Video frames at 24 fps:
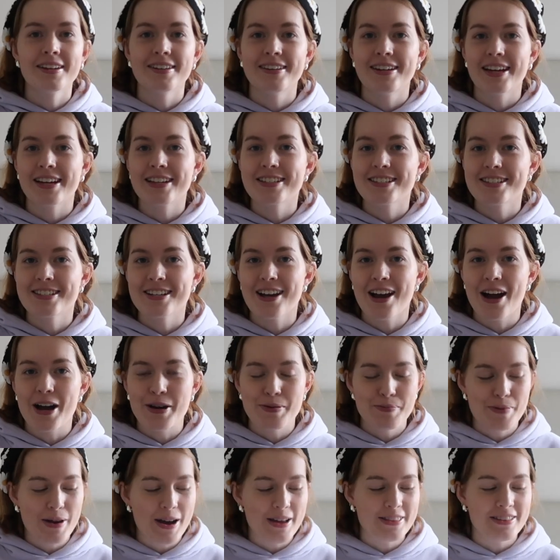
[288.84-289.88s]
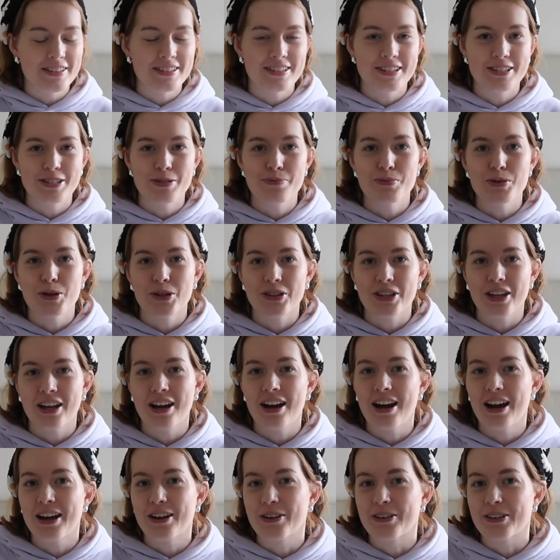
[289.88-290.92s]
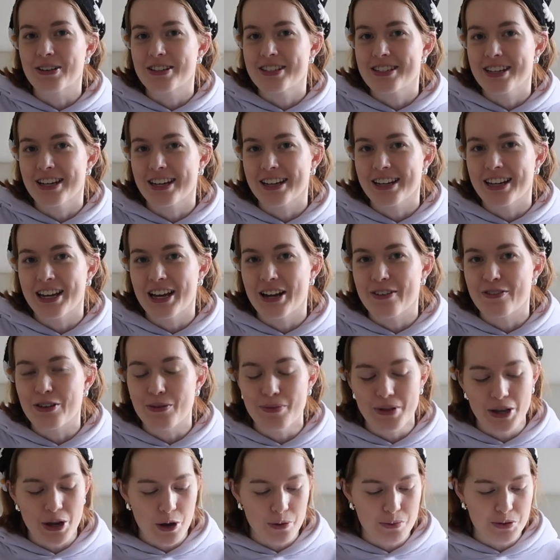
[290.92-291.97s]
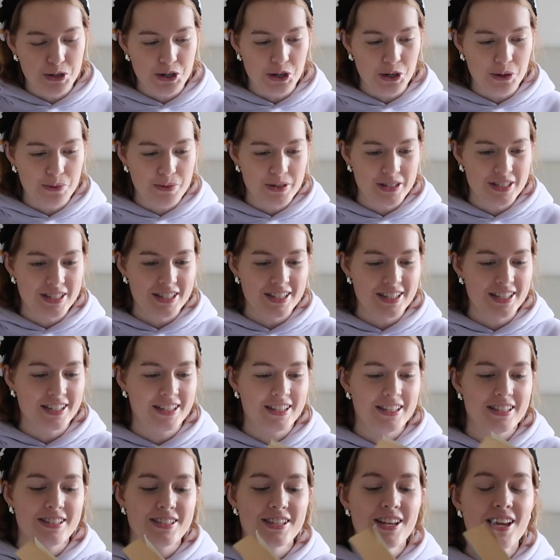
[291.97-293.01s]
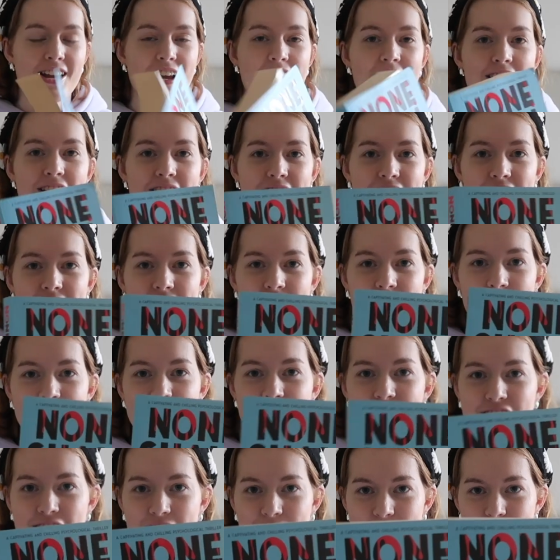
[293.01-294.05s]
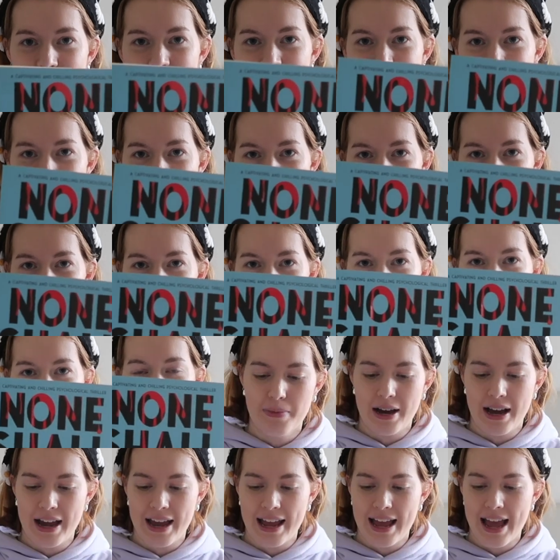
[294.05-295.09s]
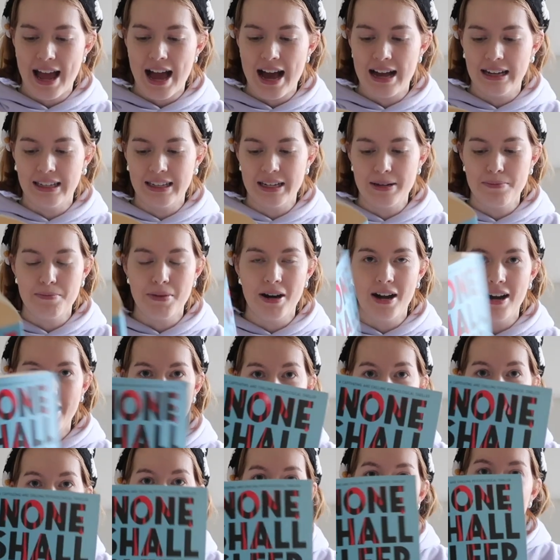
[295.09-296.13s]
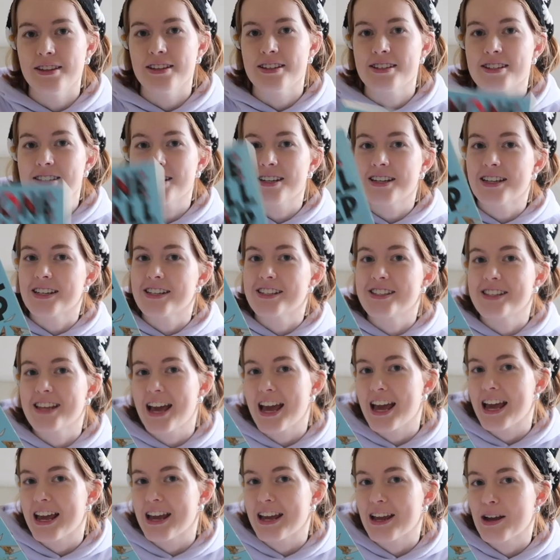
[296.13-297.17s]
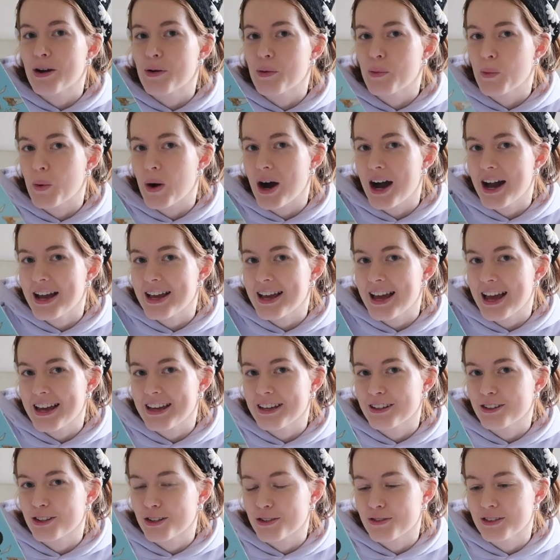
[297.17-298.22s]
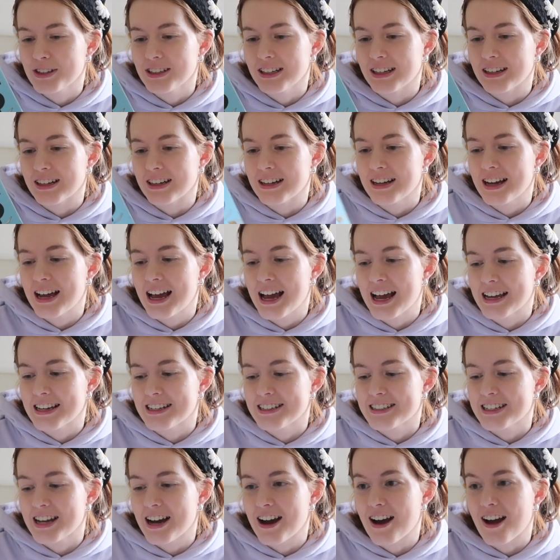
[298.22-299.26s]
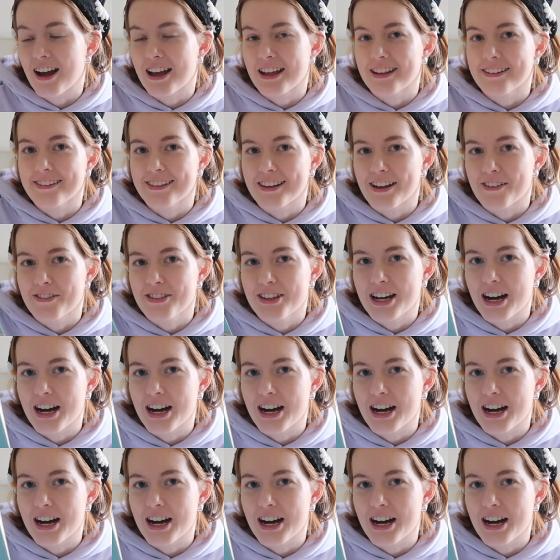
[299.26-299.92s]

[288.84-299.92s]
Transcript: Next up, this is a book that I got secondhand from the op shop. This is None Shall Sleep by Ali Marney. This is a YA thriller, and I love the